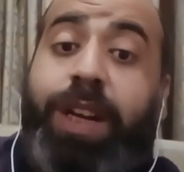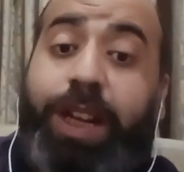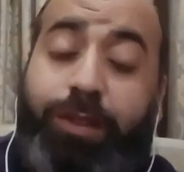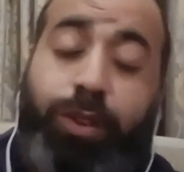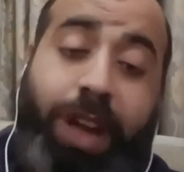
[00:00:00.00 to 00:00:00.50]

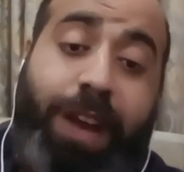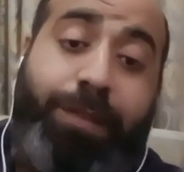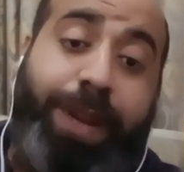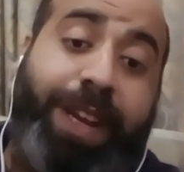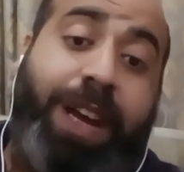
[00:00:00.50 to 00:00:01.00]
it would have
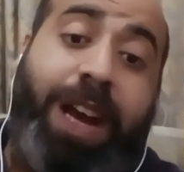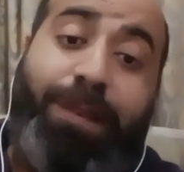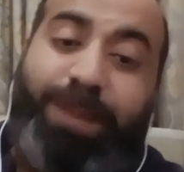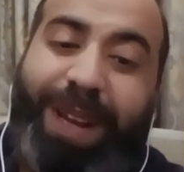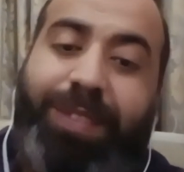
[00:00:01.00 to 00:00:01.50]
been a
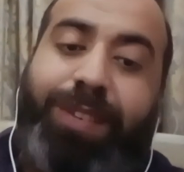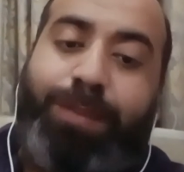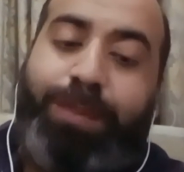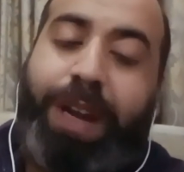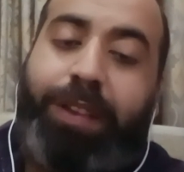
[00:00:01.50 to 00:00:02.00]
biggest
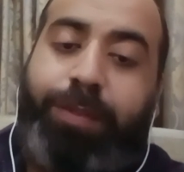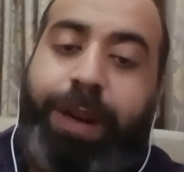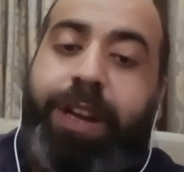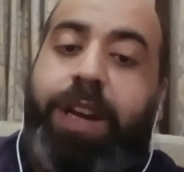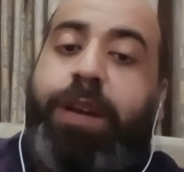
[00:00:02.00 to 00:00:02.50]

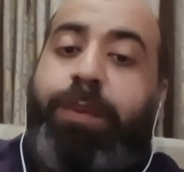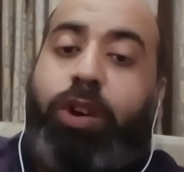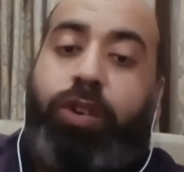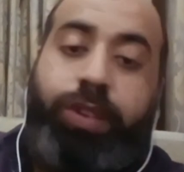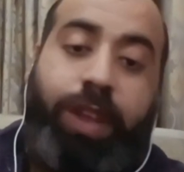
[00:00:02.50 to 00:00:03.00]
embarrassment,
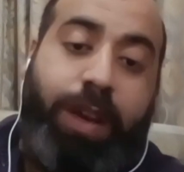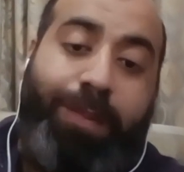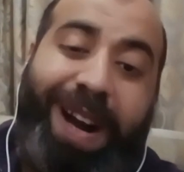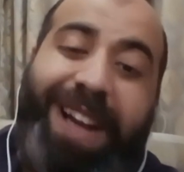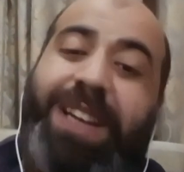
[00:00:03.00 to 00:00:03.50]
because
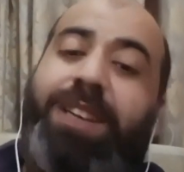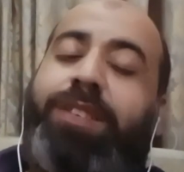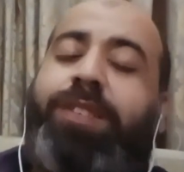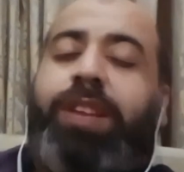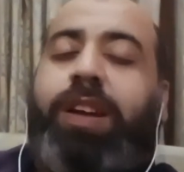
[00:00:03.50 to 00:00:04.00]

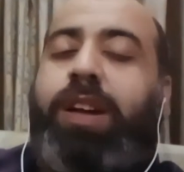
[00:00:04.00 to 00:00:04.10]
Biden's